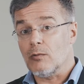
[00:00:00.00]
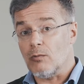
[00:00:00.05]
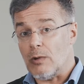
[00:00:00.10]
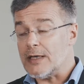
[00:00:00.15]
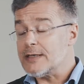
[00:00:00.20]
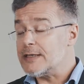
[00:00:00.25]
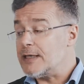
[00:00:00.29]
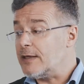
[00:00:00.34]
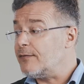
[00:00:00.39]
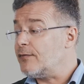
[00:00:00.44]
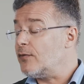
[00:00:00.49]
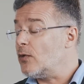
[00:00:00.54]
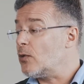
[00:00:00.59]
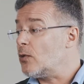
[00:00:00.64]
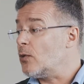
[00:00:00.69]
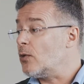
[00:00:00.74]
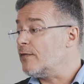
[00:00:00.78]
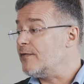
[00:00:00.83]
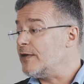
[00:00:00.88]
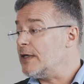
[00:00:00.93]
once and
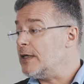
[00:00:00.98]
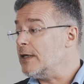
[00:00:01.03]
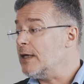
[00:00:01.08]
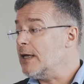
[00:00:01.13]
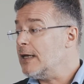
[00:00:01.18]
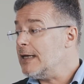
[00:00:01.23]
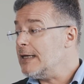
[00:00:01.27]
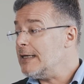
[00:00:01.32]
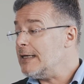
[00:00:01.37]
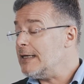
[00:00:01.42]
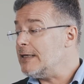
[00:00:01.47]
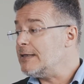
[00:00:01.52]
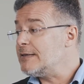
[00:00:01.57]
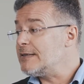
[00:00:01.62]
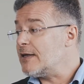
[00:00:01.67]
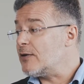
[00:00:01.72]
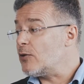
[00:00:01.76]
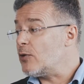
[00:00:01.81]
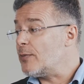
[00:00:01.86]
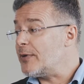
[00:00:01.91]
for all the
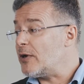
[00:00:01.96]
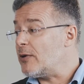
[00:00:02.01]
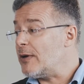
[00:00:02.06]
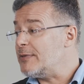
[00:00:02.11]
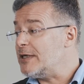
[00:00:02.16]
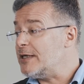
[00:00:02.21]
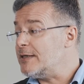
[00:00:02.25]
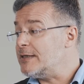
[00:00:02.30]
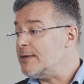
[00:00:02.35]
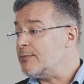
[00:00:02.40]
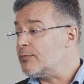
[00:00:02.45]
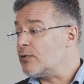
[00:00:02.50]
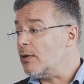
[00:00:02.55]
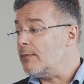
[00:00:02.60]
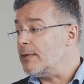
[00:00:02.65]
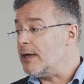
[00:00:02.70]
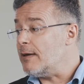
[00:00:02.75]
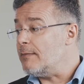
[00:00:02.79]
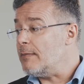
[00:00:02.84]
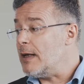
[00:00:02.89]
interoperability
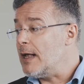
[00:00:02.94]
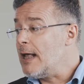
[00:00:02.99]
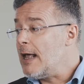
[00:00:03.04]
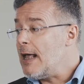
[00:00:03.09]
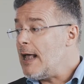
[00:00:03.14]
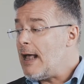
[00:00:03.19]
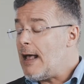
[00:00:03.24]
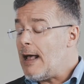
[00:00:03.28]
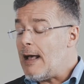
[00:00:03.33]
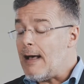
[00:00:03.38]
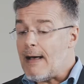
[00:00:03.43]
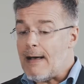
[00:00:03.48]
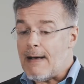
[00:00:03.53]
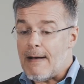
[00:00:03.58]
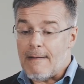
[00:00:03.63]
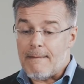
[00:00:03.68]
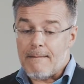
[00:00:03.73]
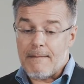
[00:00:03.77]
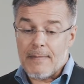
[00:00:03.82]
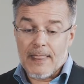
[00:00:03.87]
problem.
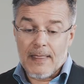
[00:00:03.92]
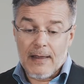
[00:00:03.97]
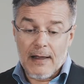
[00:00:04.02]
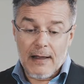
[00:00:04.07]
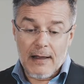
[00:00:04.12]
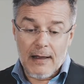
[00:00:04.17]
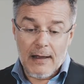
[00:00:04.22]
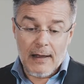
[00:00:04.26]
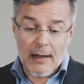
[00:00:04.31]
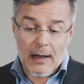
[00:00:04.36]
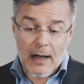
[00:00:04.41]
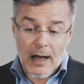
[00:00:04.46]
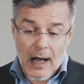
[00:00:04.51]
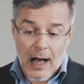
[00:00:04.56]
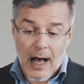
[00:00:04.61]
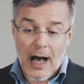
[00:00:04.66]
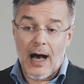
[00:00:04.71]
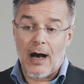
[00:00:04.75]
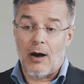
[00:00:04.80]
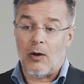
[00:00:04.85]

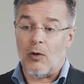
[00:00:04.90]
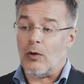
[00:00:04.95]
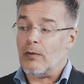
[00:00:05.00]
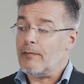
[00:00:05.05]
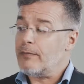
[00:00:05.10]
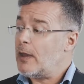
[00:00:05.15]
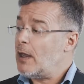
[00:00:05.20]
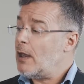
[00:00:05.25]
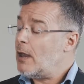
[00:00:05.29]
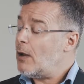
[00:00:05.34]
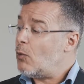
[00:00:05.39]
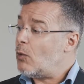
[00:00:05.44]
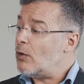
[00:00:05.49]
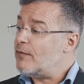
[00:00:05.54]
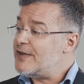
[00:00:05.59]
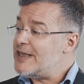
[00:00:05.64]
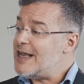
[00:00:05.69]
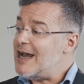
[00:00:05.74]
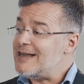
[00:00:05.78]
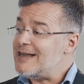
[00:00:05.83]
How? Well, the